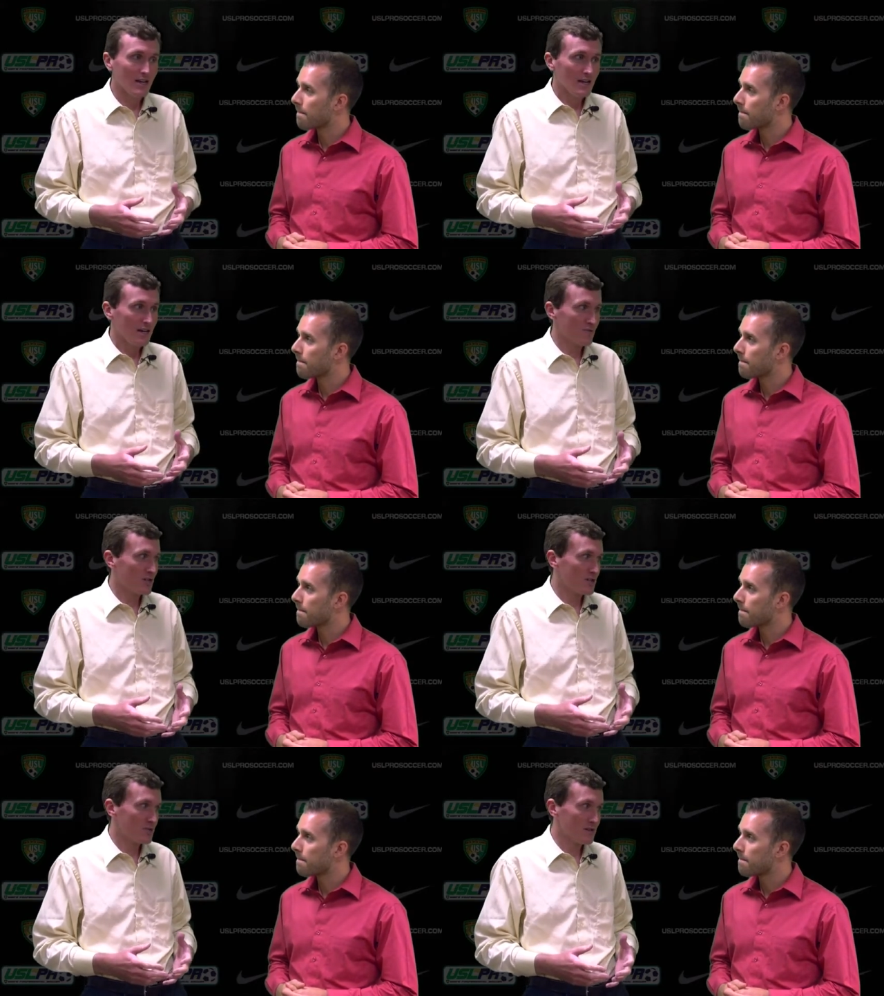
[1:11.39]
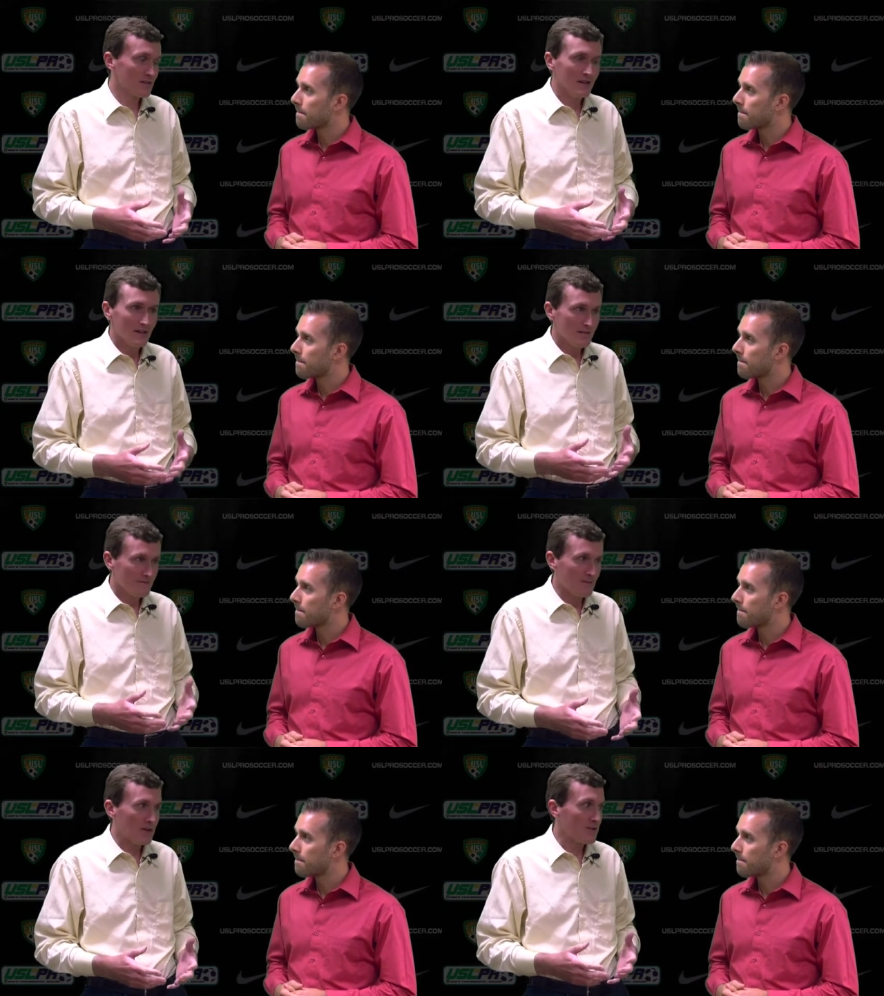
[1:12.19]
Speaker 1: And Richmond,
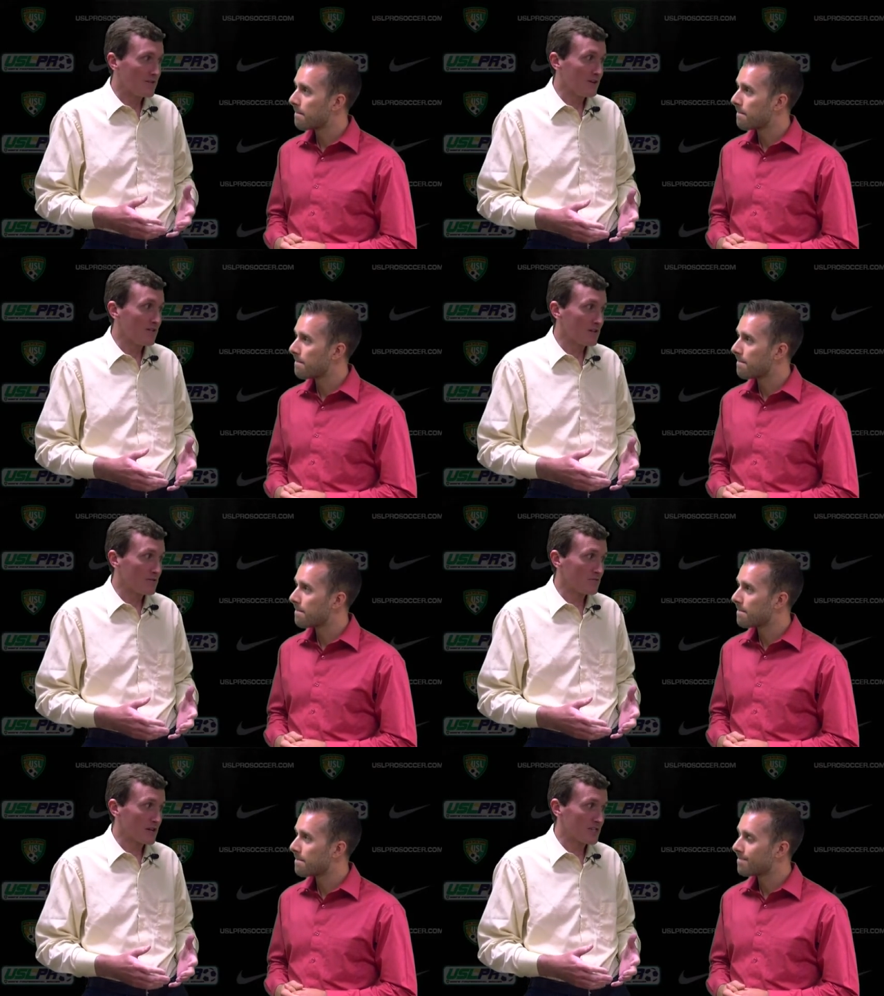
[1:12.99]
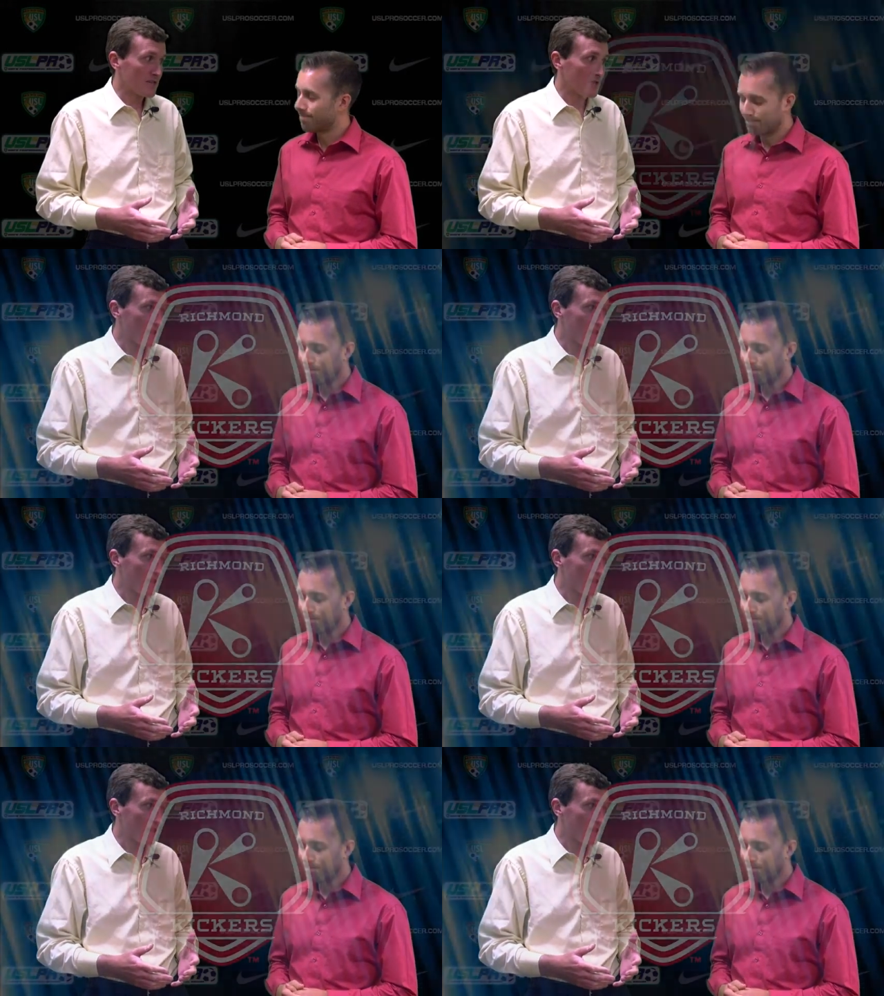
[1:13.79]
very, very impressive